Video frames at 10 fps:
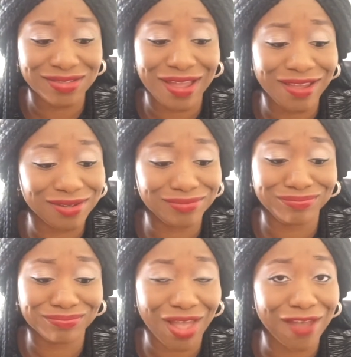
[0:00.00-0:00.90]
Like,
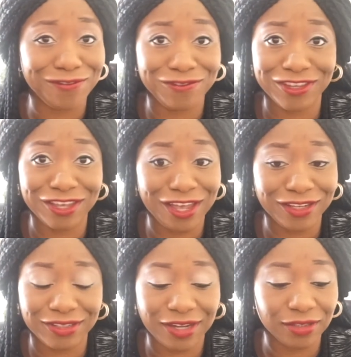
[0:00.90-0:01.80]
I
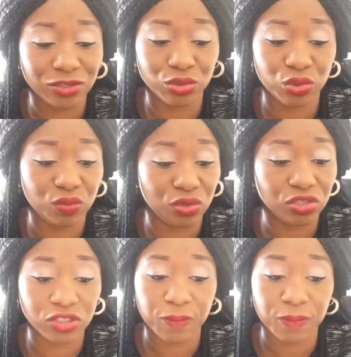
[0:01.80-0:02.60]
feared death so much.